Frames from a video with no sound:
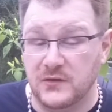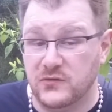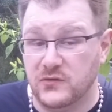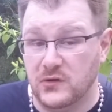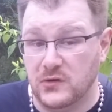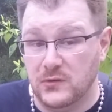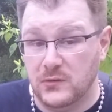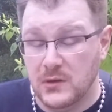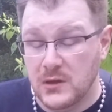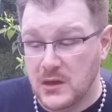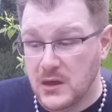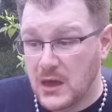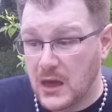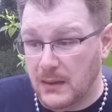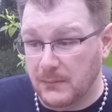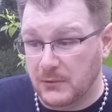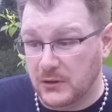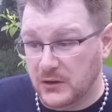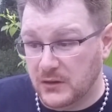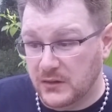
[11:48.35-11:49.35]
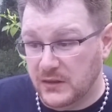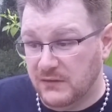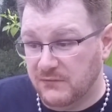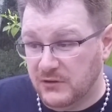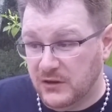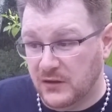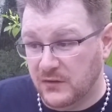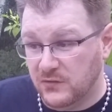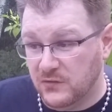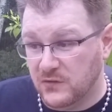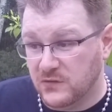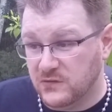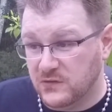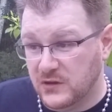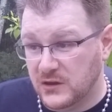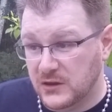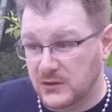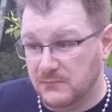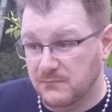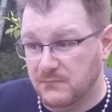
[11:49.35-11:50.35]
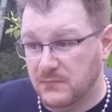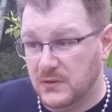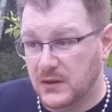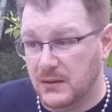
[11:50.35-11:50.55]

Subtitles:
so I'm going to leave it out in the sun.